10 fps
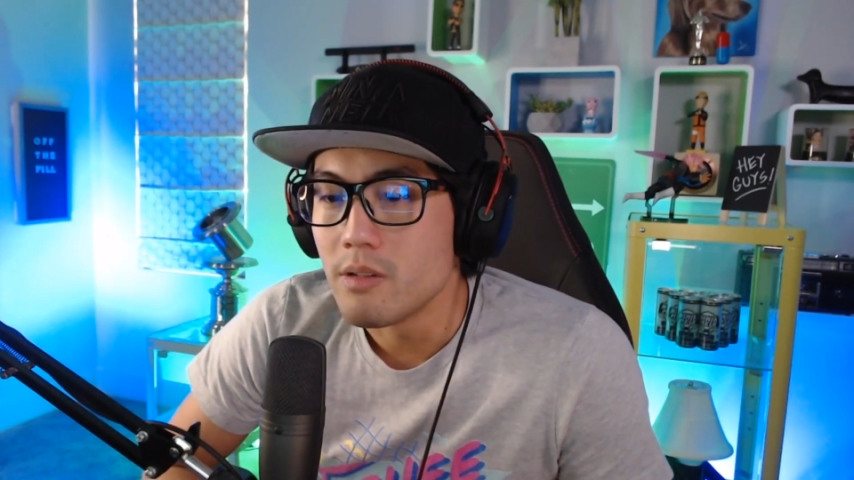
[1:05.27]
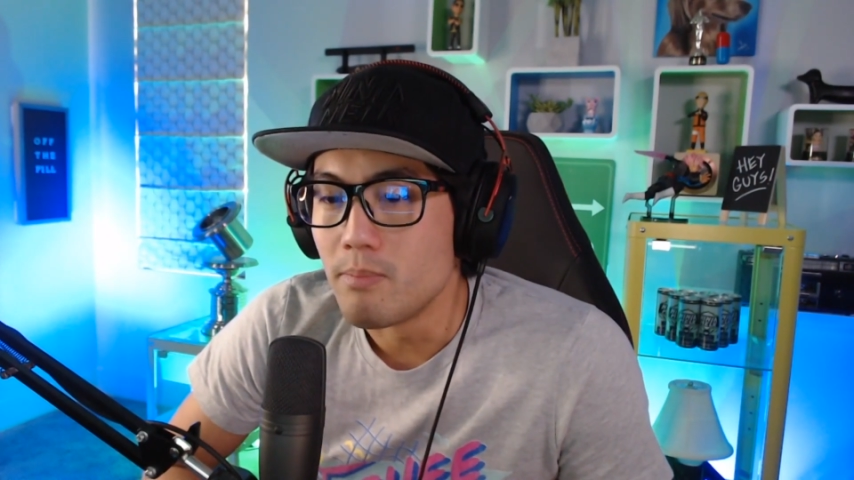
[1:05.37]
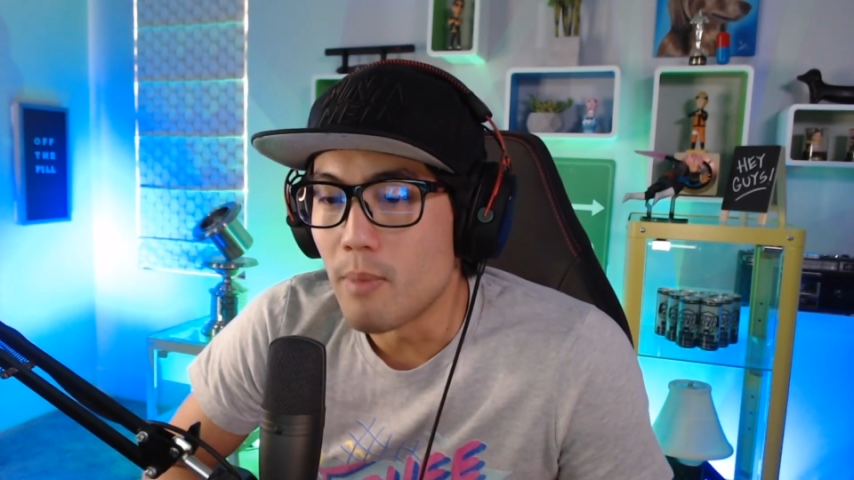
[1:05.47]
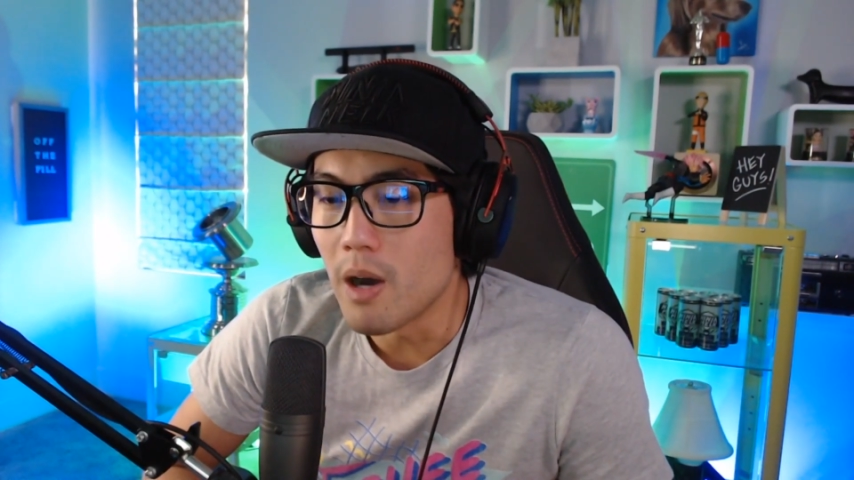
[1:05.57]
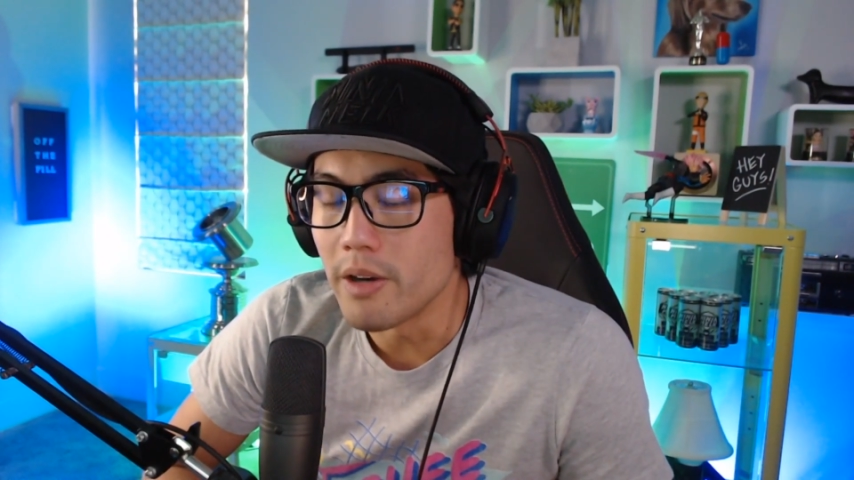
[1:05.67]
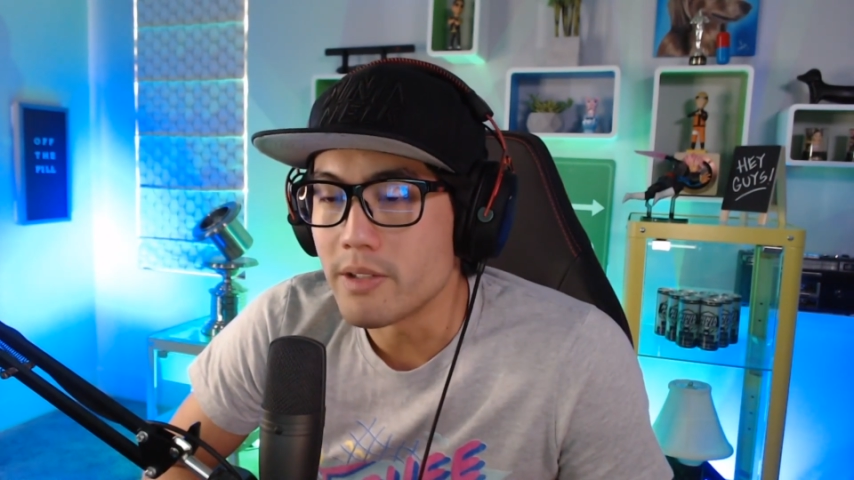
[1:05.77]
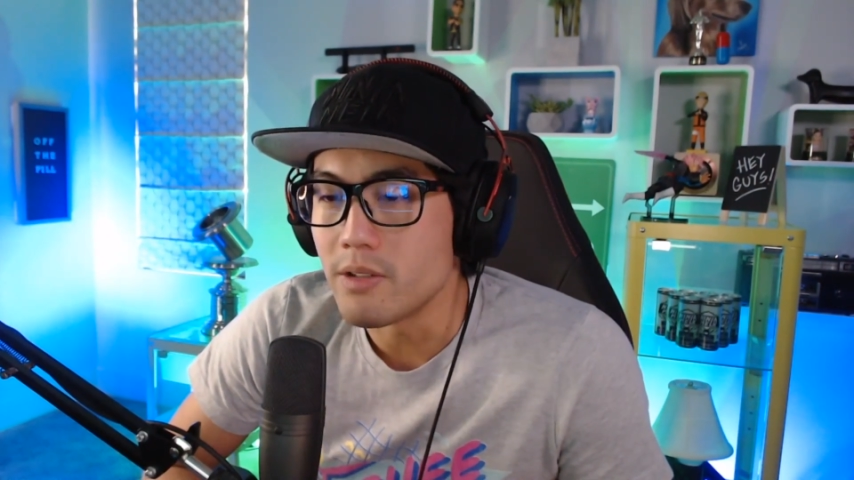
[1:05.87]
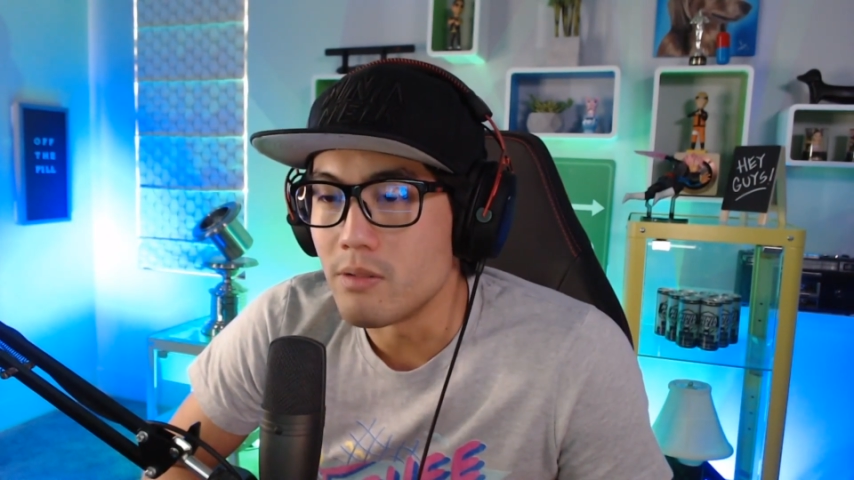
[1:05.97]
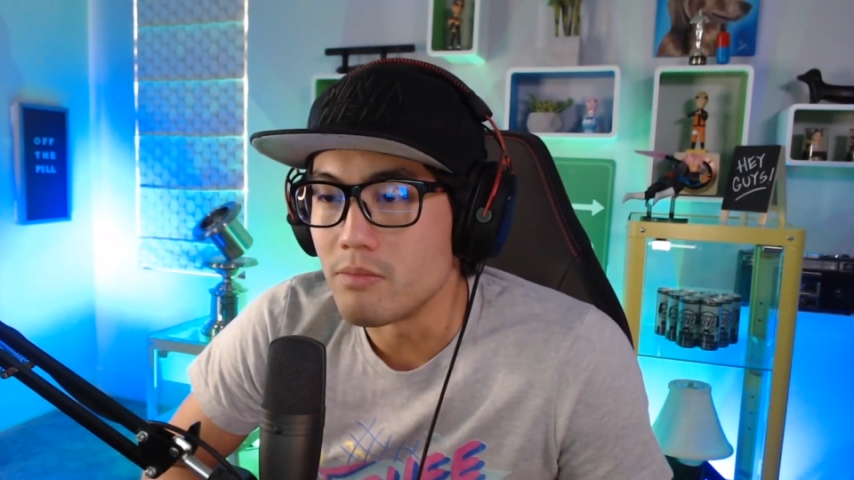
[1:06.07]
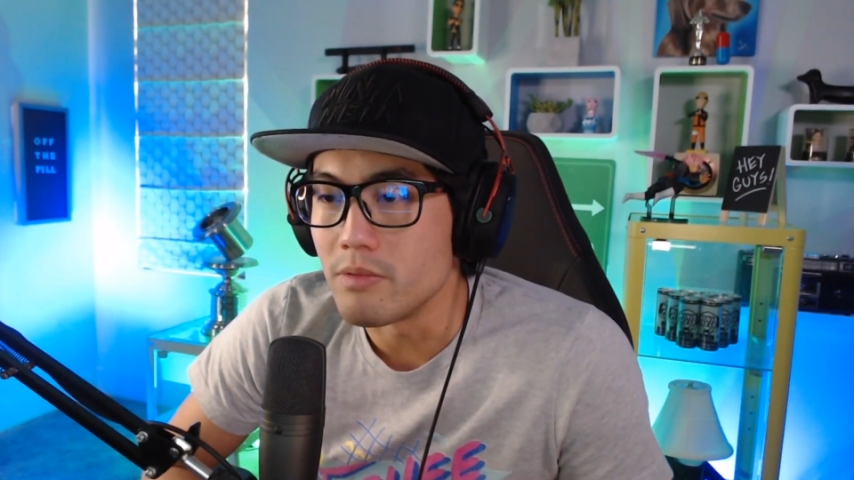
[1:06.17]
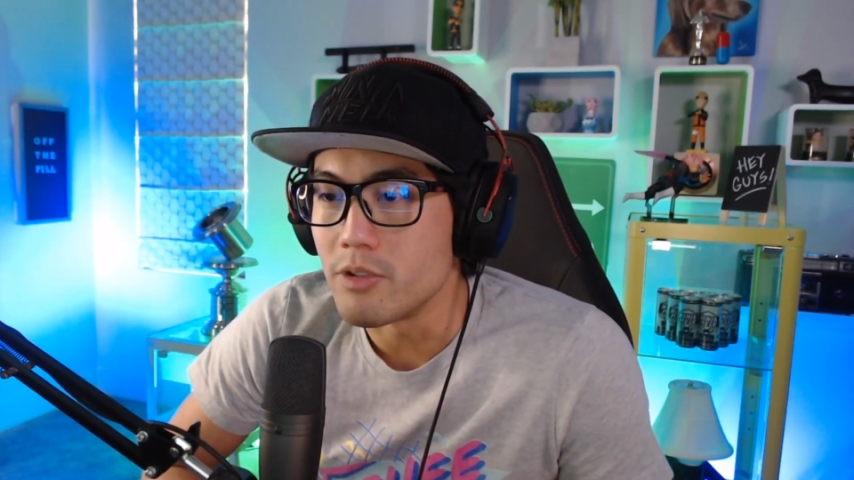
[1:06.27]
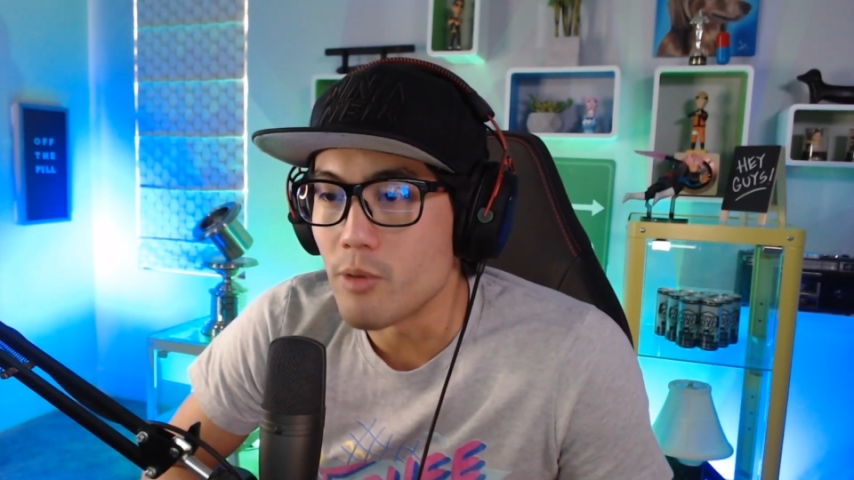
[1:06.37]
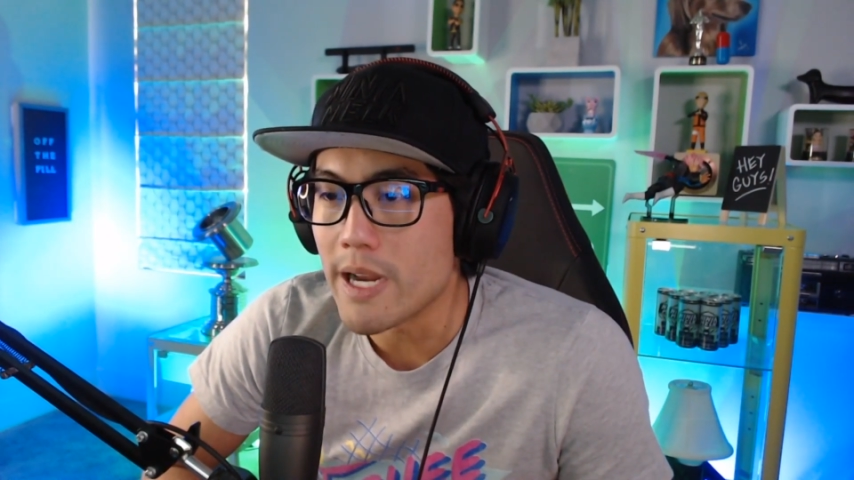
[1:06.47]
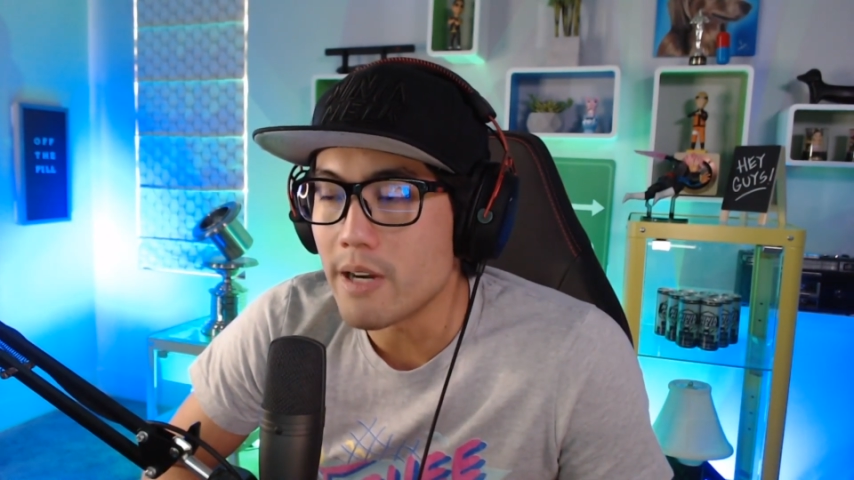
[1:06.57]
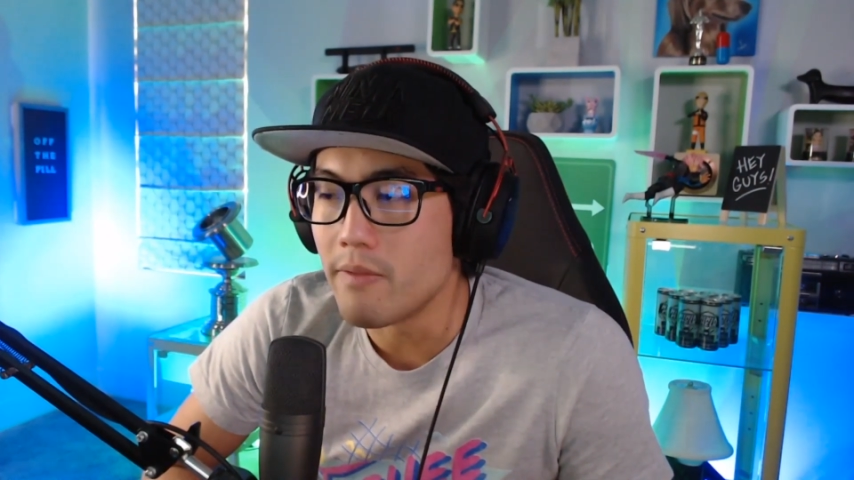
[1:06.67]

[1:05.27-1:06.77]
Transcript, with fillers: monotone Drake